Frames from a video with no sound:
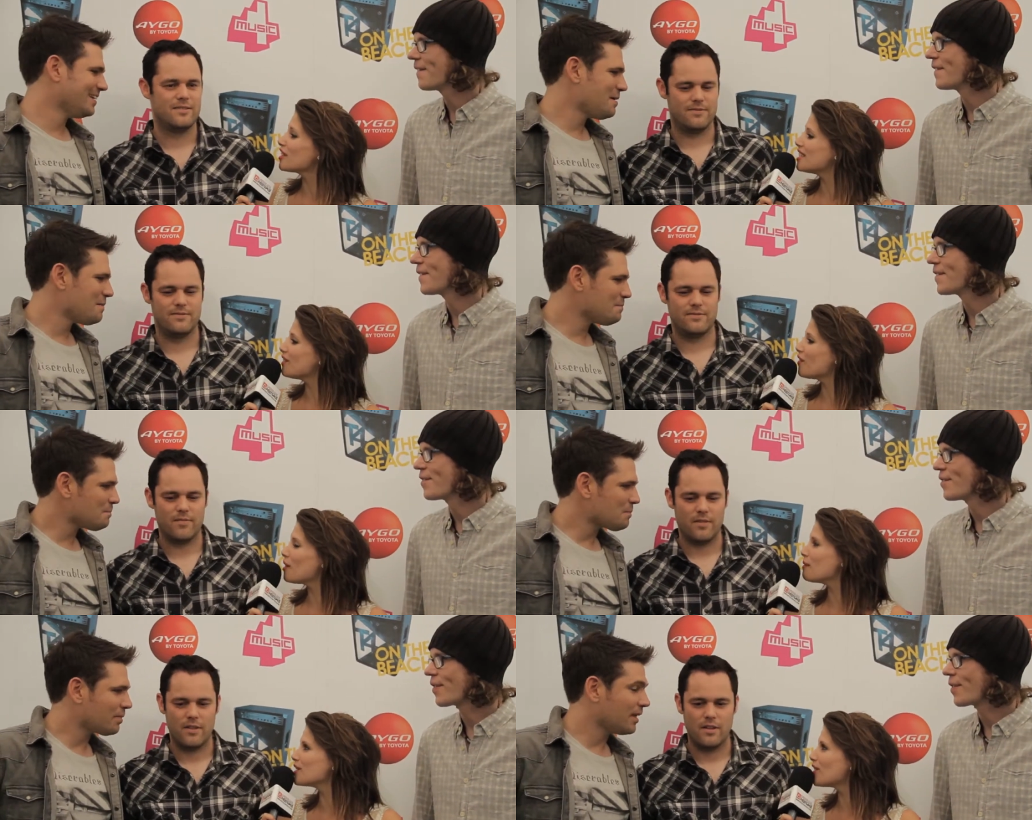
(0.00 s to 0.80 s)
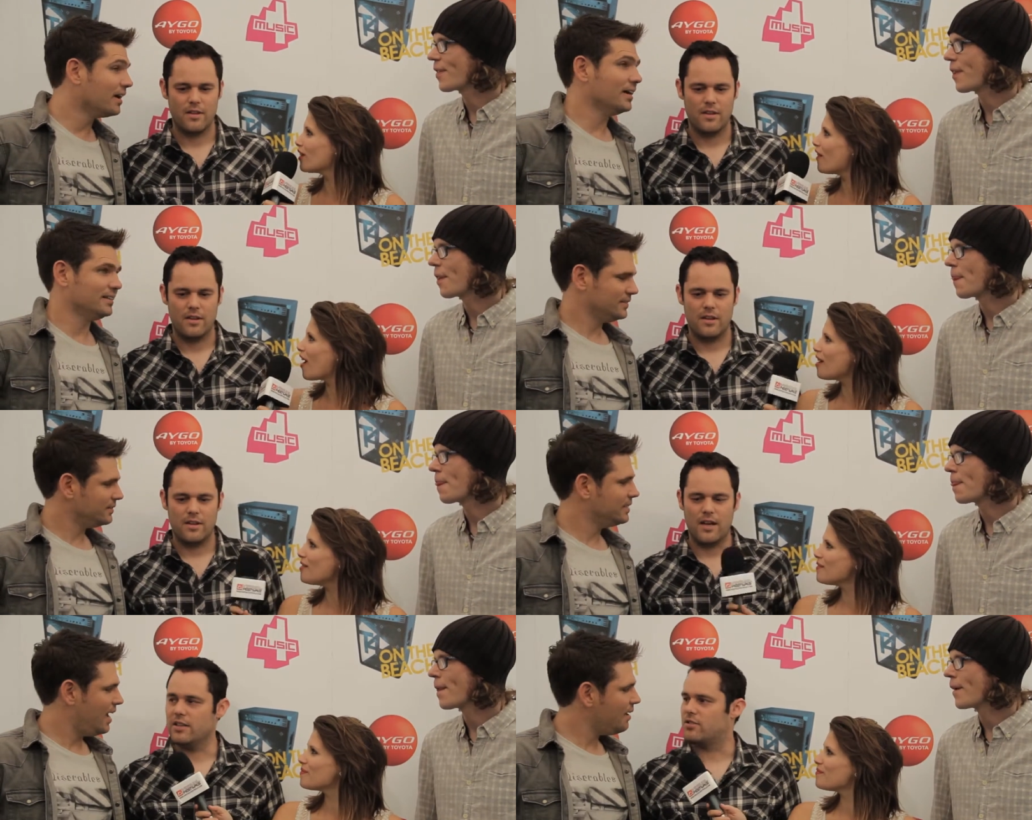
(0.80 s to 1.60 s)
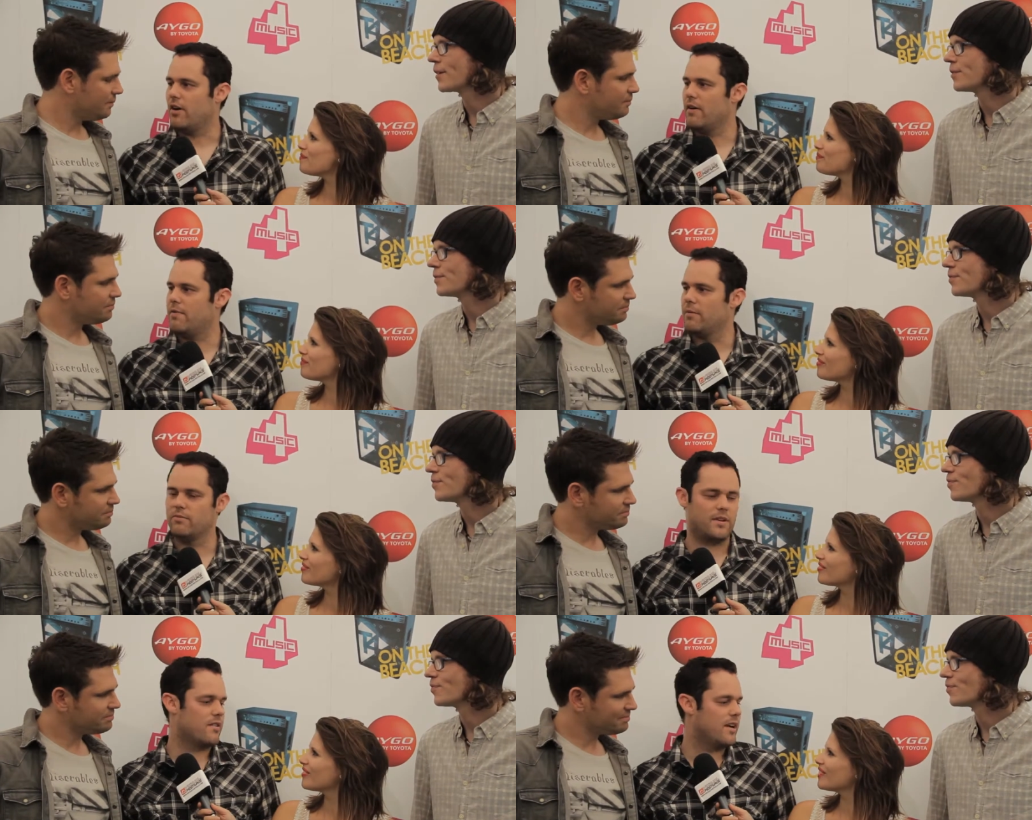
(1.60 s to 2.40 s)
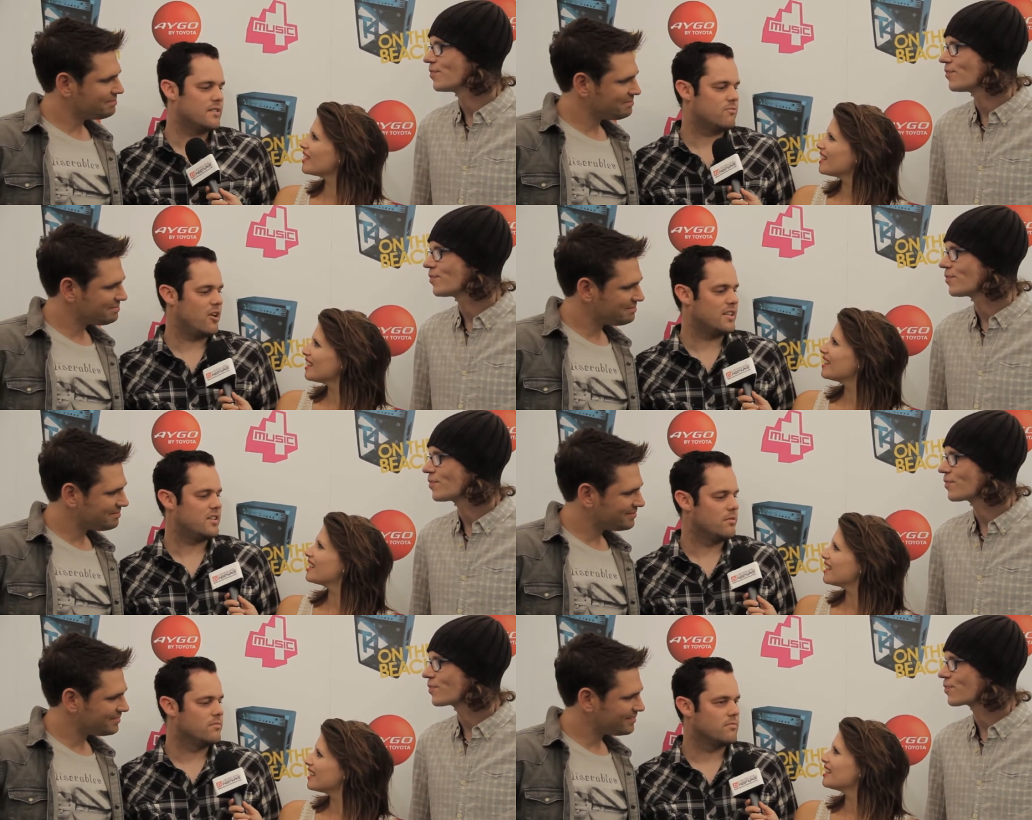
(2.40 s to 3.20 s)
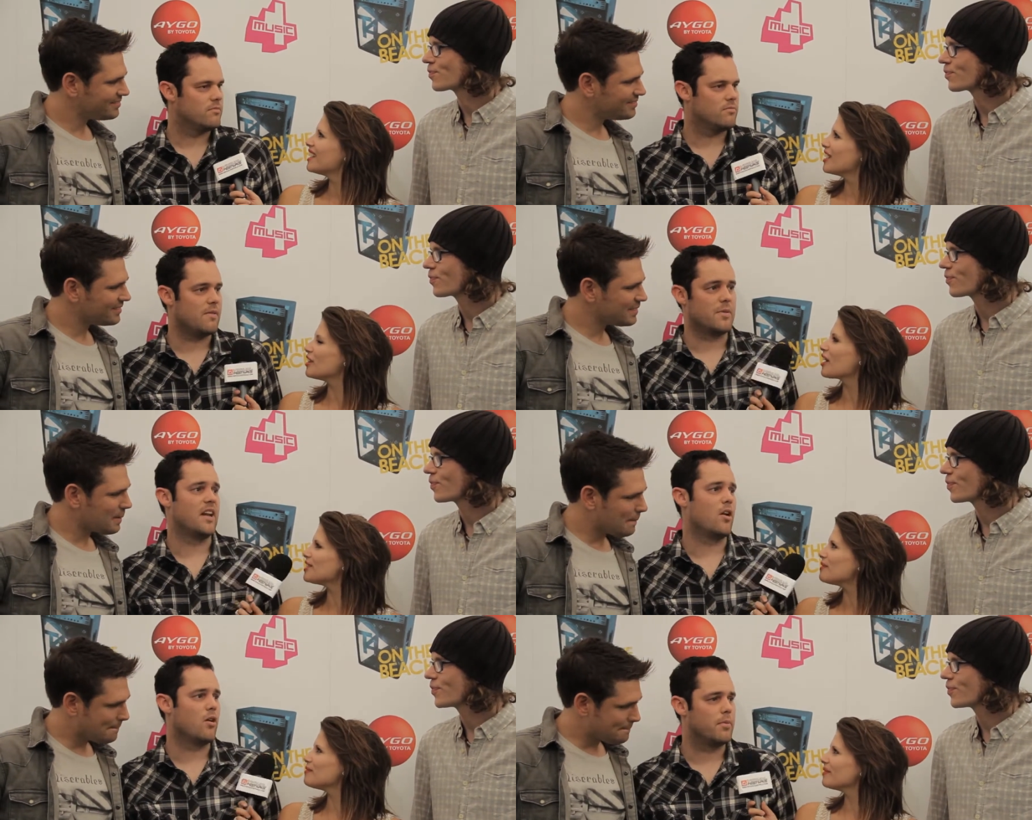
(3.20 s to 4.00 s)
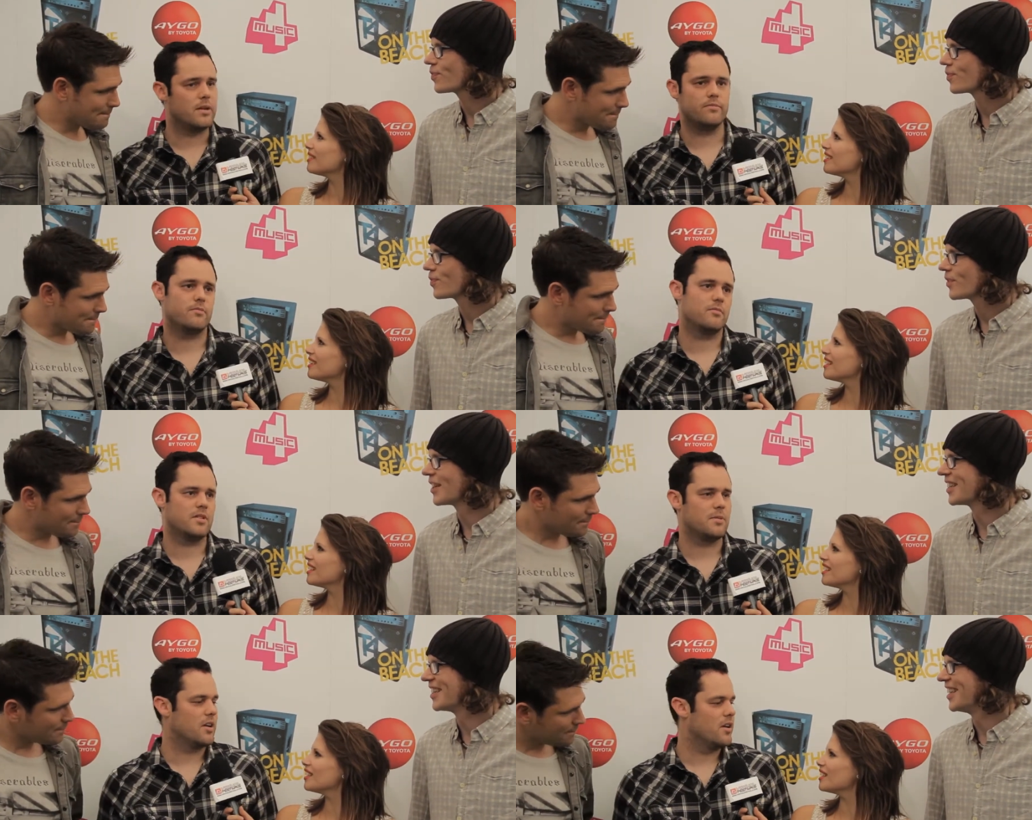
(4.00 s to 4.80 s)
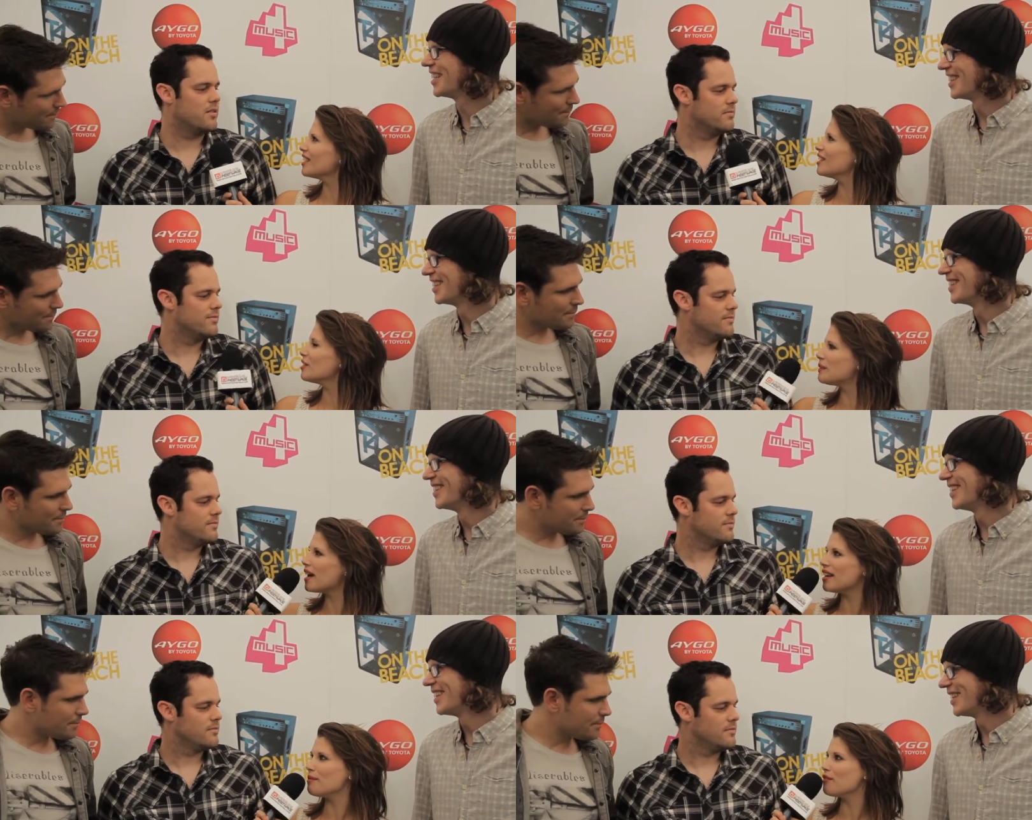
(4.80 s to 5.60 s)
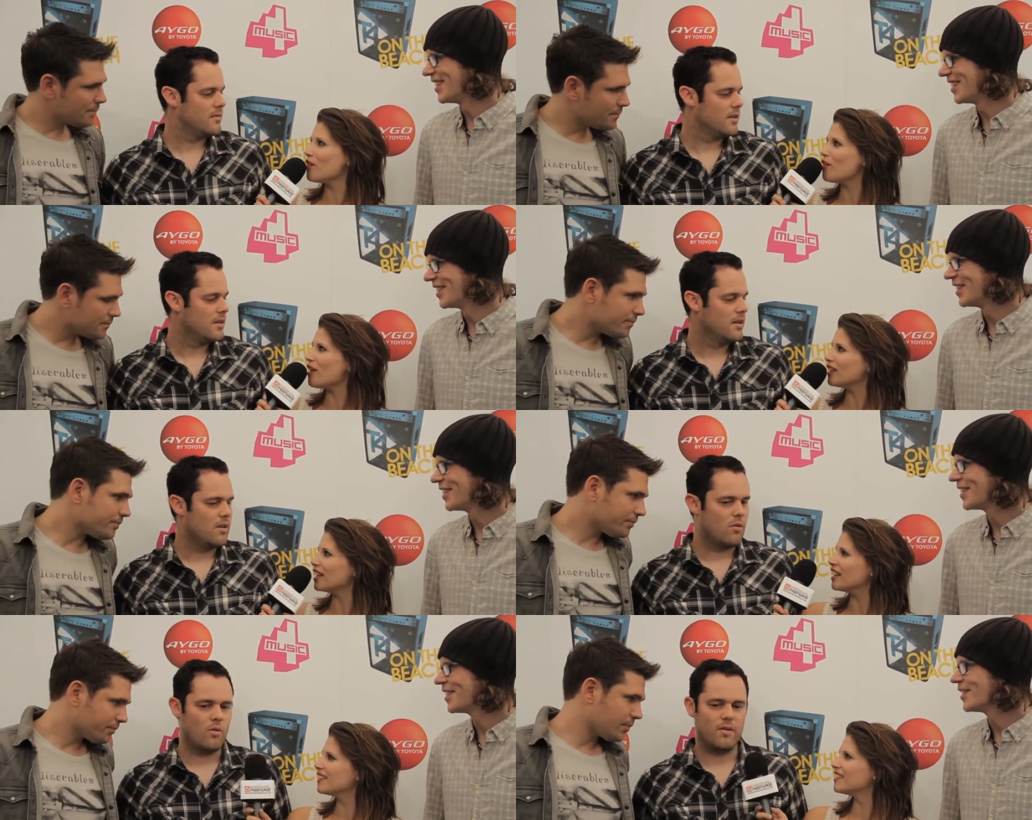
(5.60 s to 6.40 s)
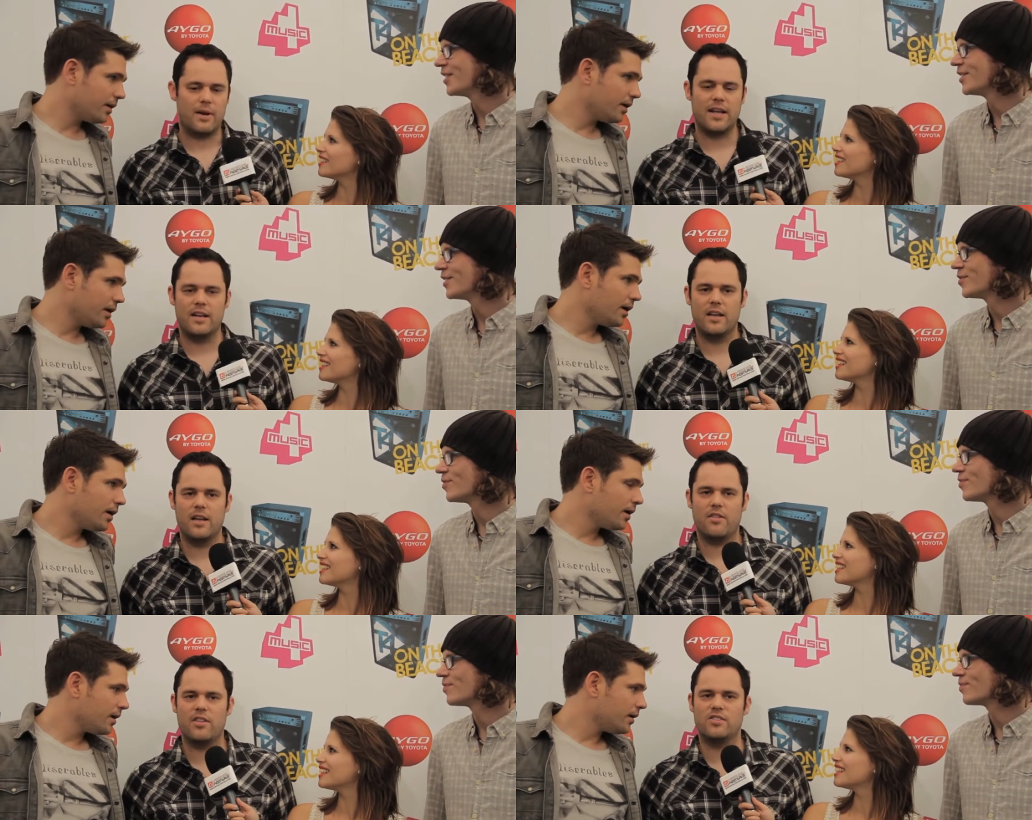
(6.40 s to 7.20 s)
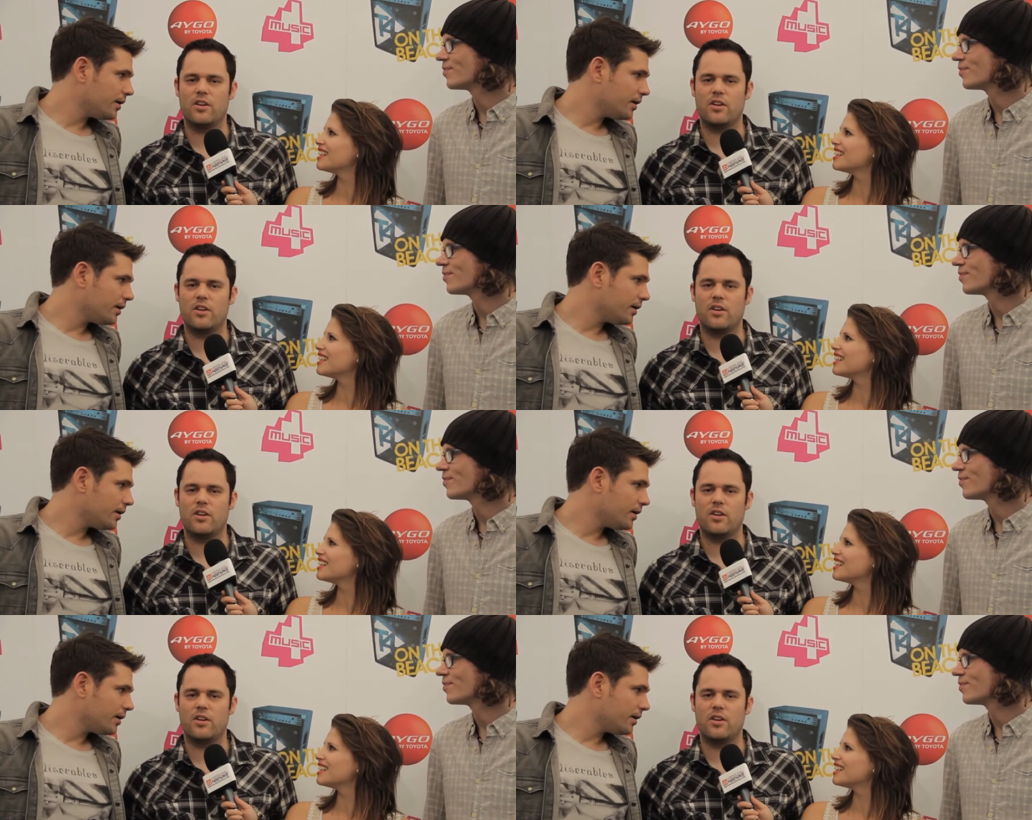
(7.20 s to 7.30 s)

Speaker 1: T4 on the beach so far? Yeah, yeah, it's
Speaker 2: great fun. We've had a great great time. We haven't been on, but it's been good.
Speaker 1: You played here before, haven't you?
Speaker 2: We've played here. I think this is our